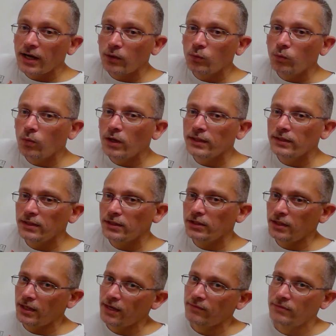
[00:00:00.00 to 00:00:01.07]
had 1
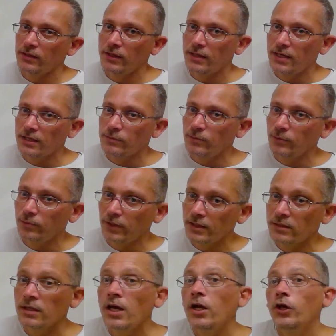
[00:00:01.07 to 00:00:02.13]
digit after the decimal
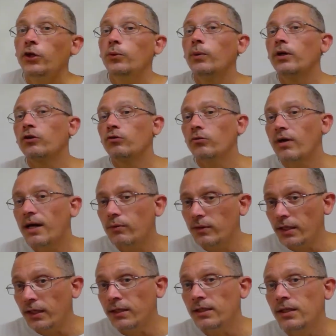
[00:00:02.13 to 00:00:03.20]
place. You want to
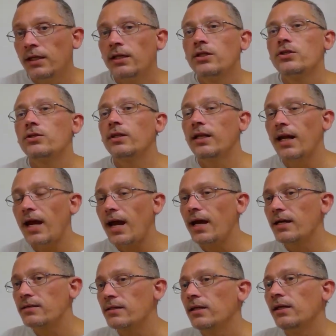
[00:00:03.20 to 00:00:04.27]
round it so that it
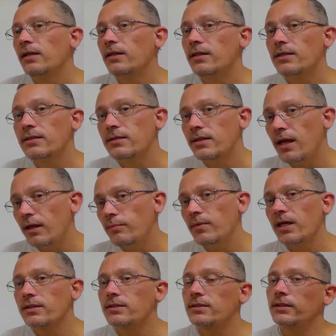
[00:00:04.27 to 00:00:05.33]
has the
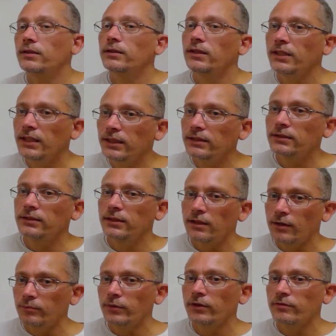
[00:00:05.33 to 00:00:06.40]
same as the least
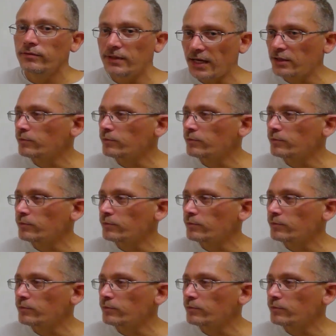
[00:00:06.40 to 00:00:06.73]
number of